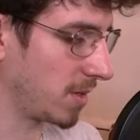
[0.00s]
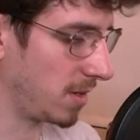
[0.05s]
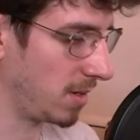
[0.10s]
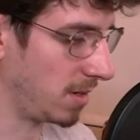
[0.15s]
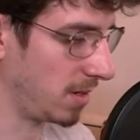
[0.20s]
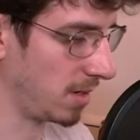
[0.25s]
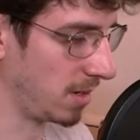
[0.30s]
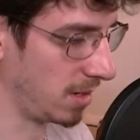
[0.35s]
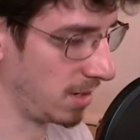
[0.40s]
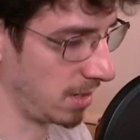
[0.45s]

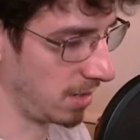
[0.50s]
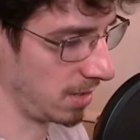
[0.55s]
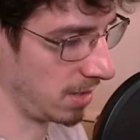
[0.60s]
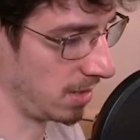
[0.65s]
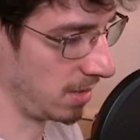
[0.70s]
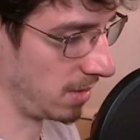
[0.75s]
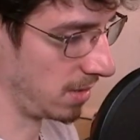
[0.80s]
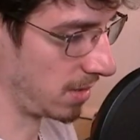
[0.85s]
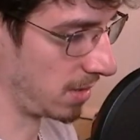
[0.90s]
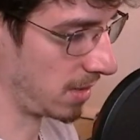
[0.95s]

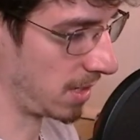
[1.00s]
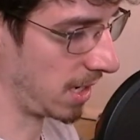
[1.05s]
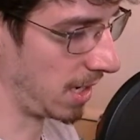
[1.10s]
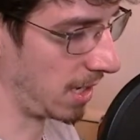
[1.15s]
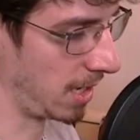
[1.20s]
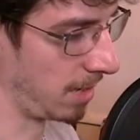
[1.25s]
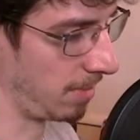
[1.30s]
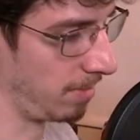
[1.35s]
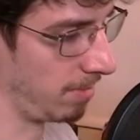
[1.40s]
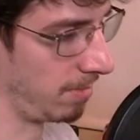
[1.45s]

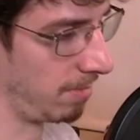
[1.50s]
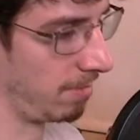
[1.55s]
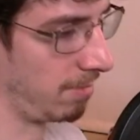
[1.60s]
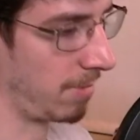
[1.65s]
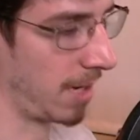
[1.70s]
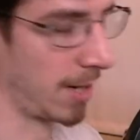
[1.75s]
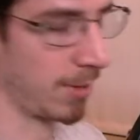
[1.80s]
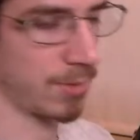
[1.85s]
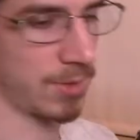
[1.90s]
KDA mouse